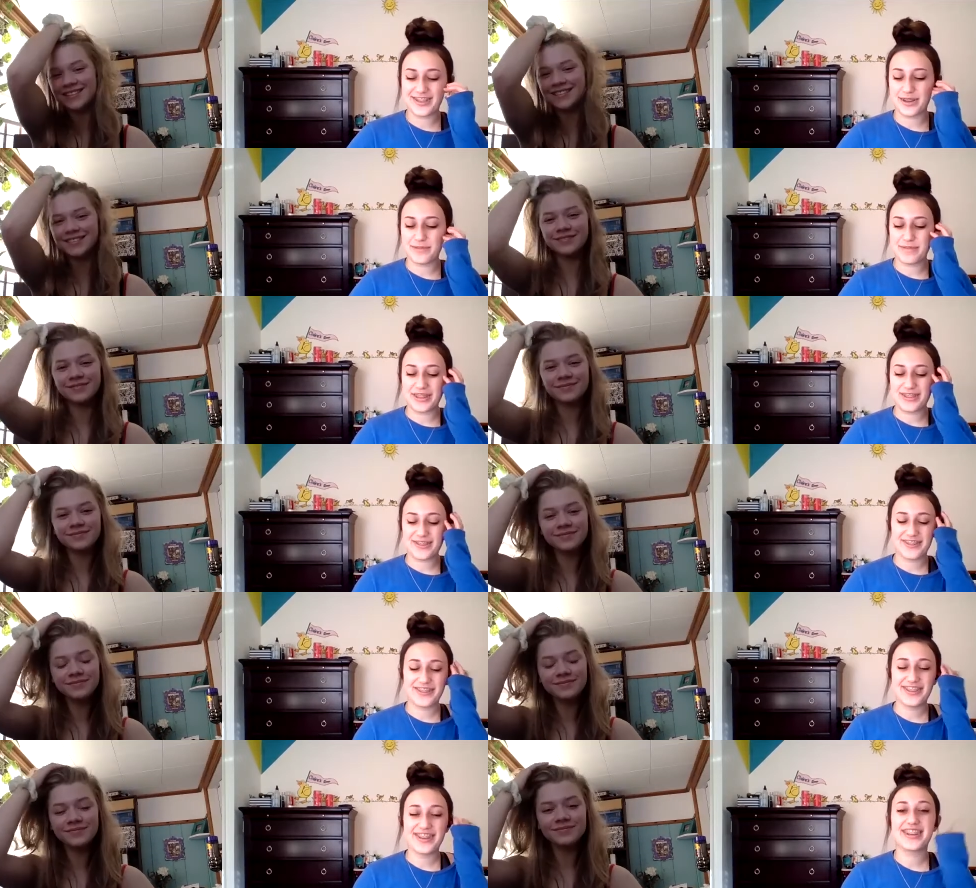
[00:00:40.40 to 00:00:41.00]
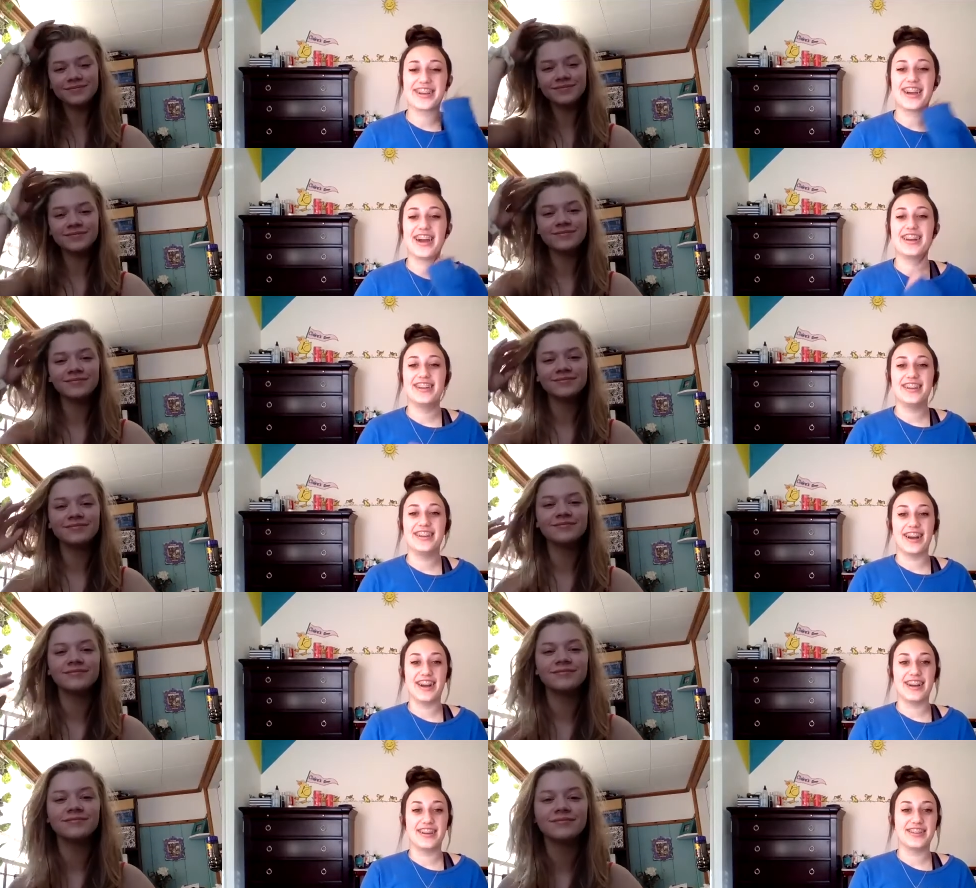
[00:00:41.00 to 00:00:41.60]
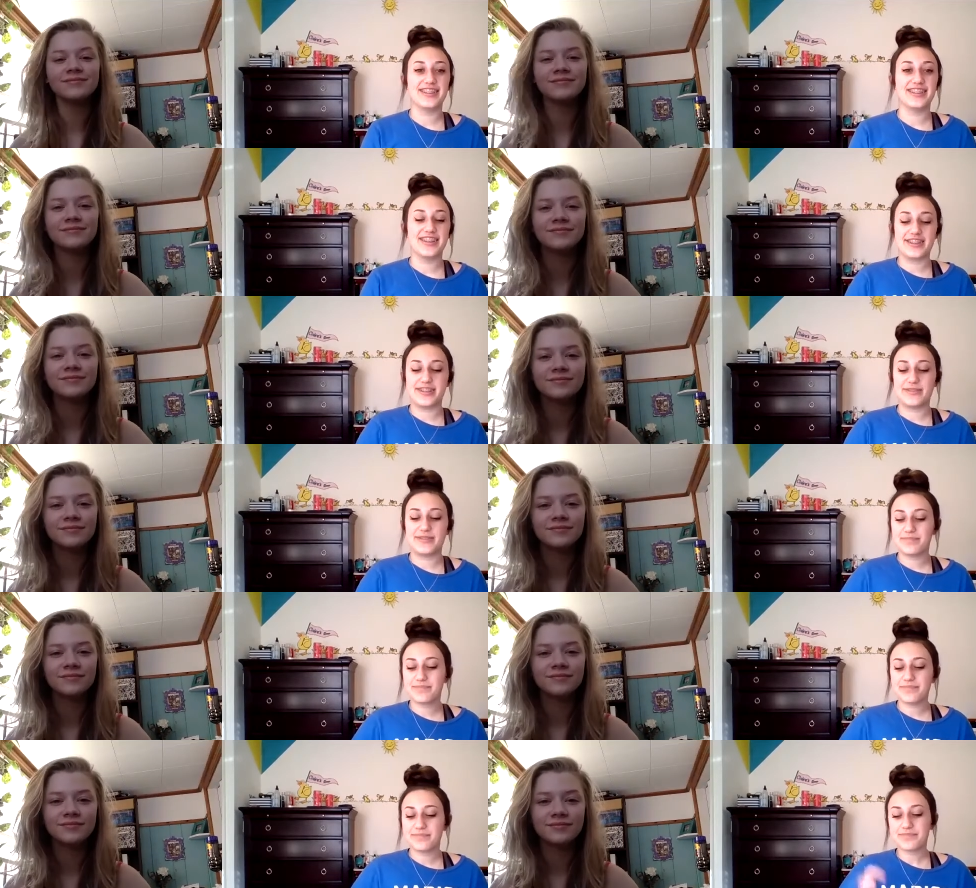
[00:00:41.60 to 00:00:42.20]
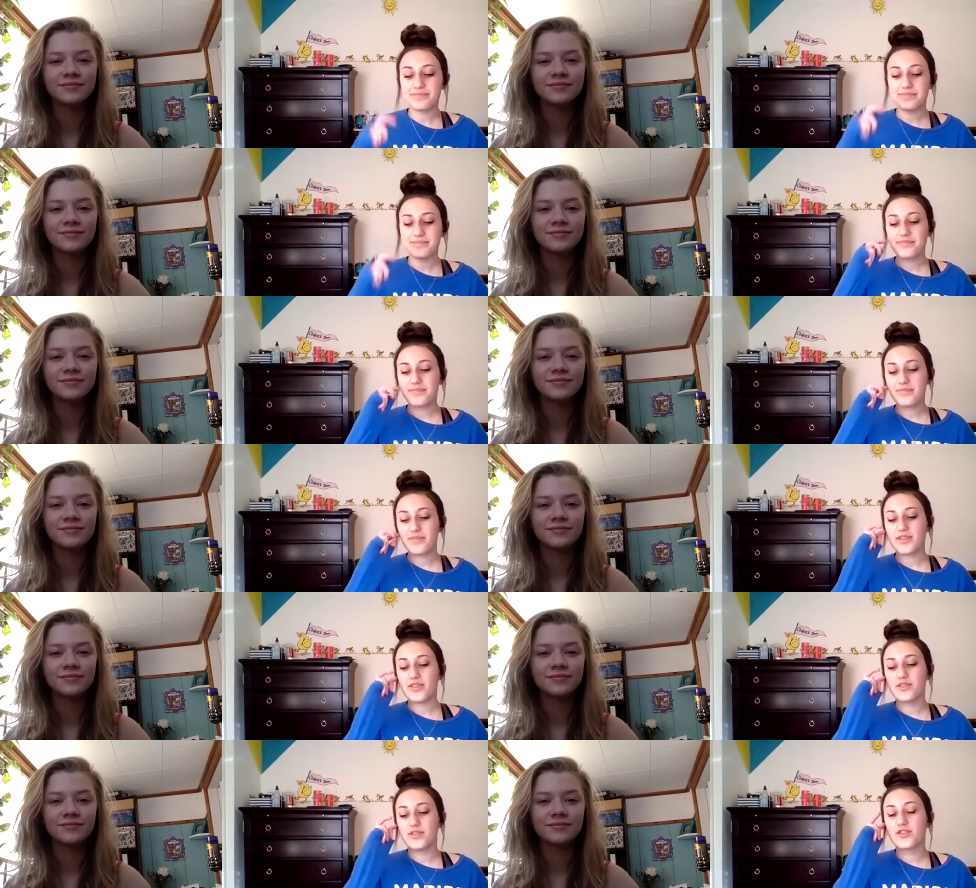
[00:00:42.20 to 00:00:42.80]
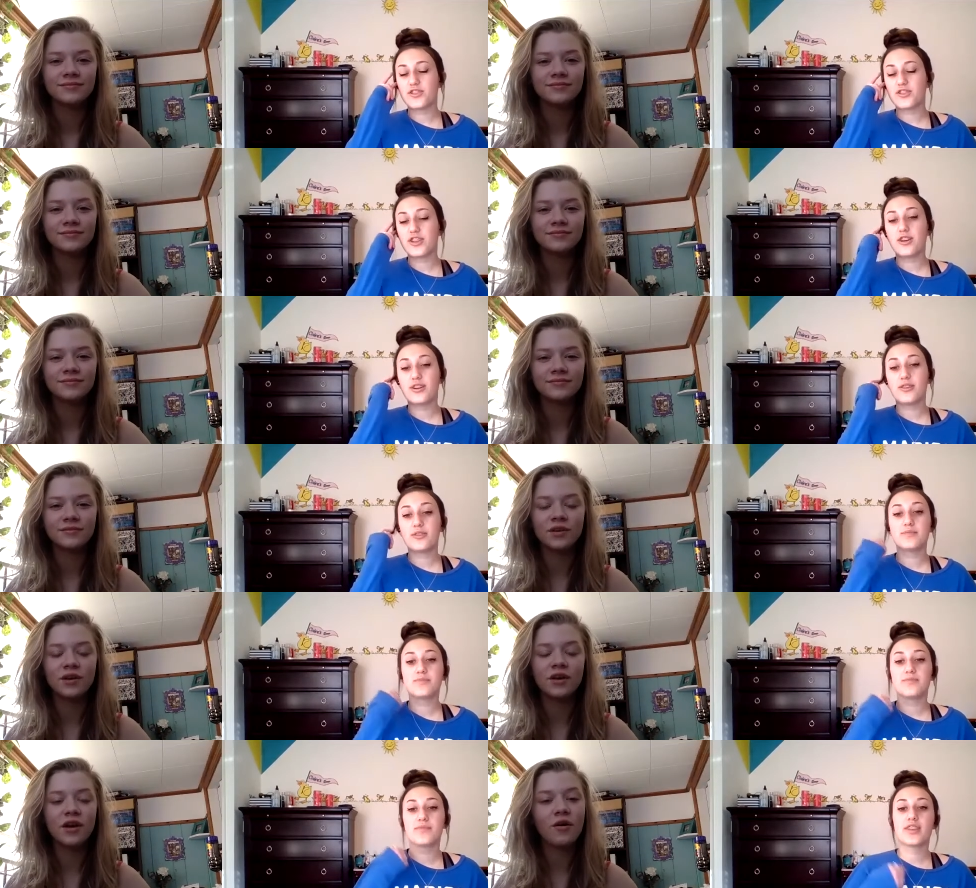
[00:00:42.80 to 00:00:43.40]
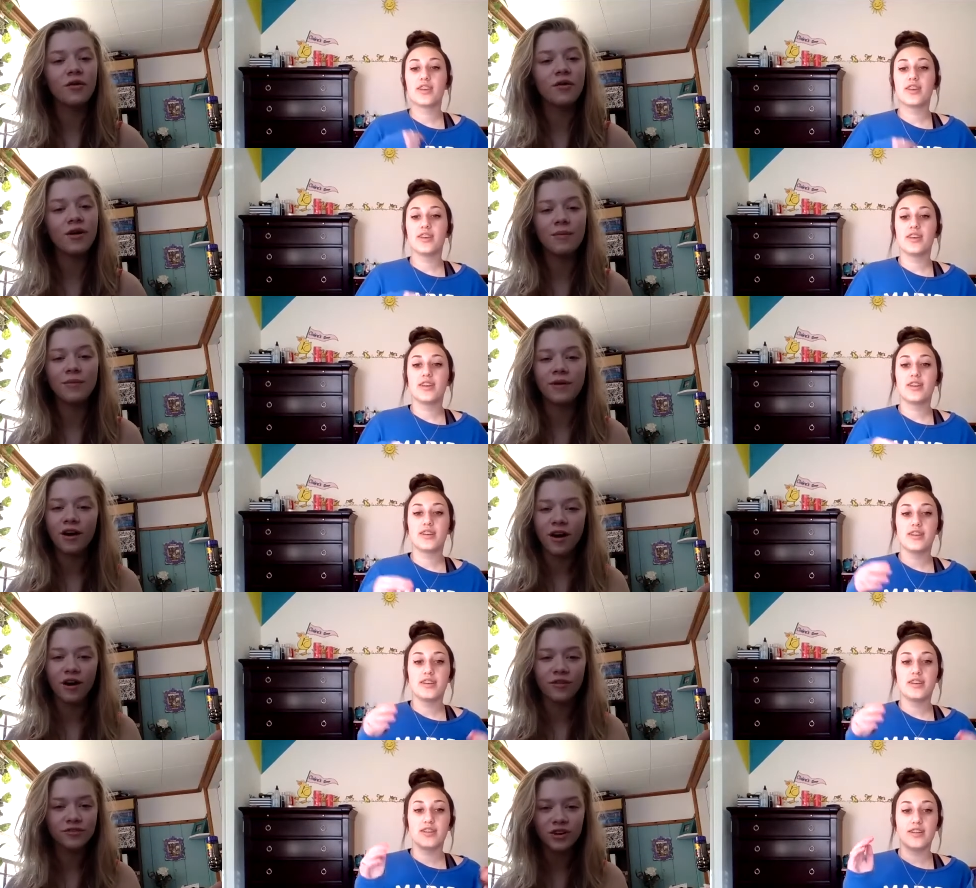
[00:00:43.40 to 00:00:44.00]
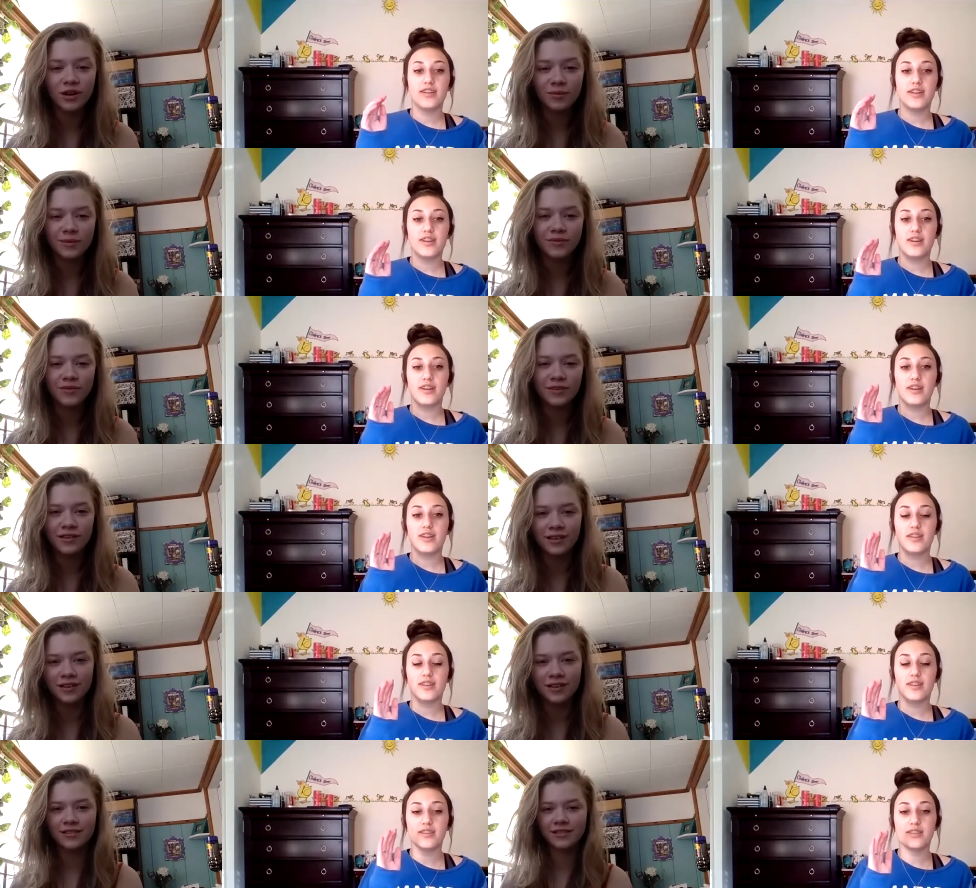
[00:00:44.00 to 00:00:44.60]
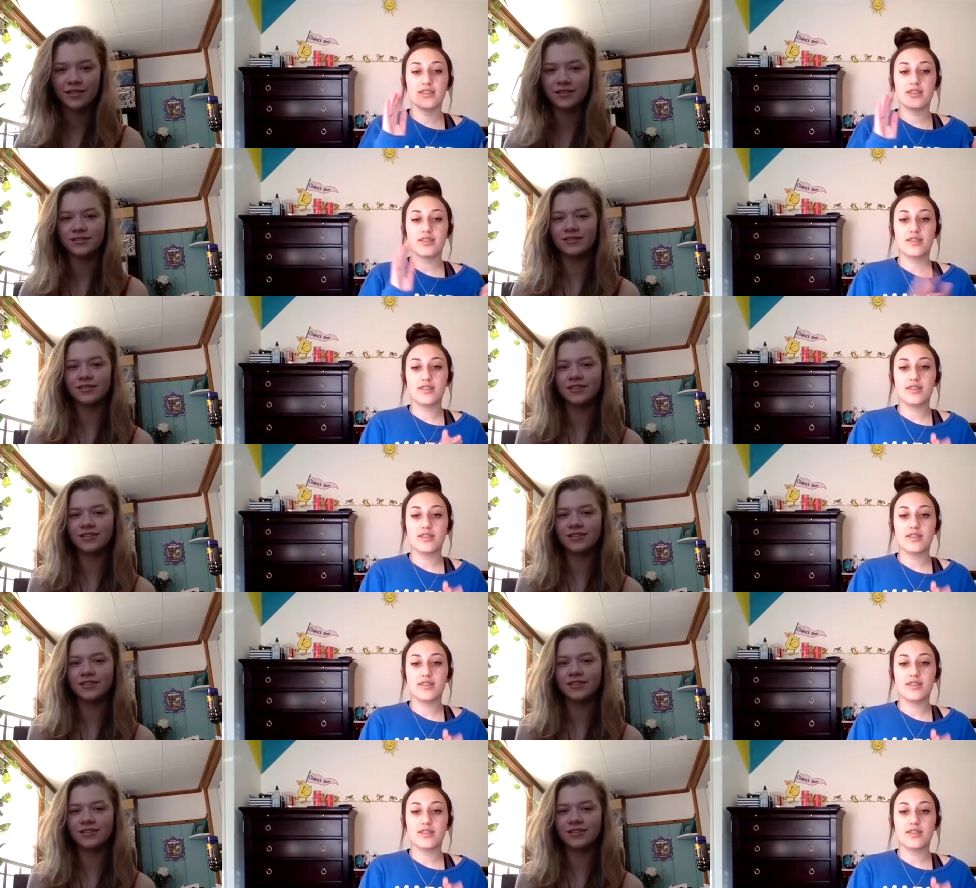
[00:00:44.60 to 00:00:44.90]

Speaker 1: sorry, my throat's like kind of dying today. So, cough
Speaker 2: drop if you need to.